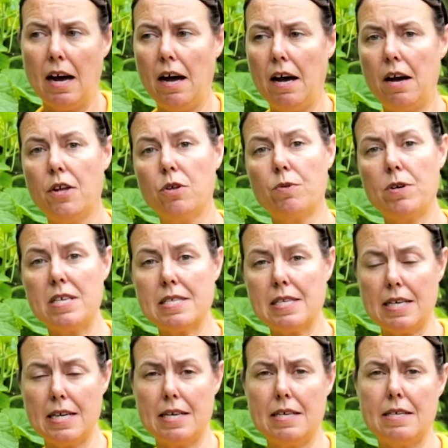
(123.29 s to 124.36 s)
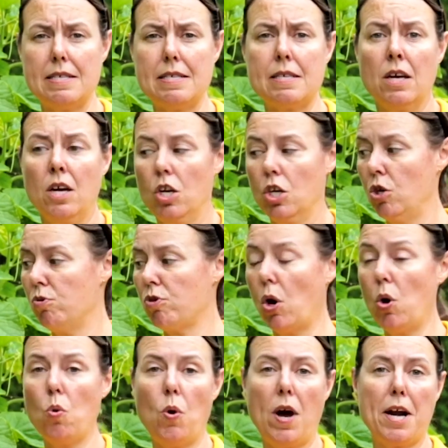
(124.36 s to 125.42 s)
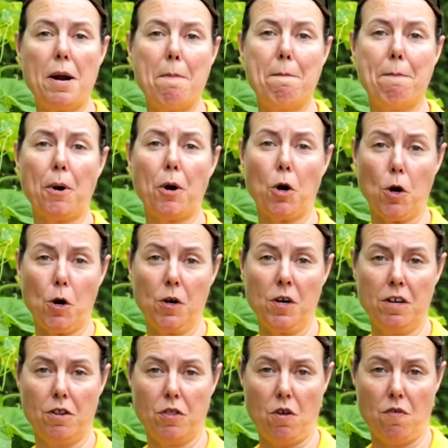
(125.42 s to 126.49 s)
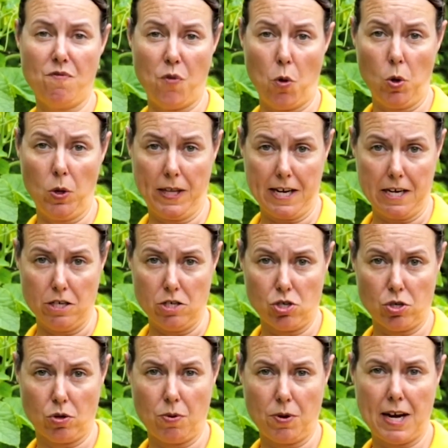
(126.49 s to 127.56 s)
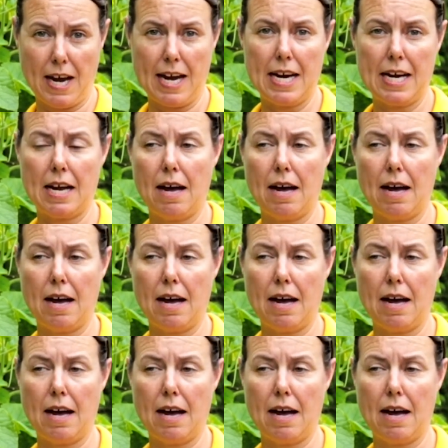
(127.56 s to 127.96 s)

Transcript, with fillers: Uh, the reason is you don't want to burn the foliage, okay?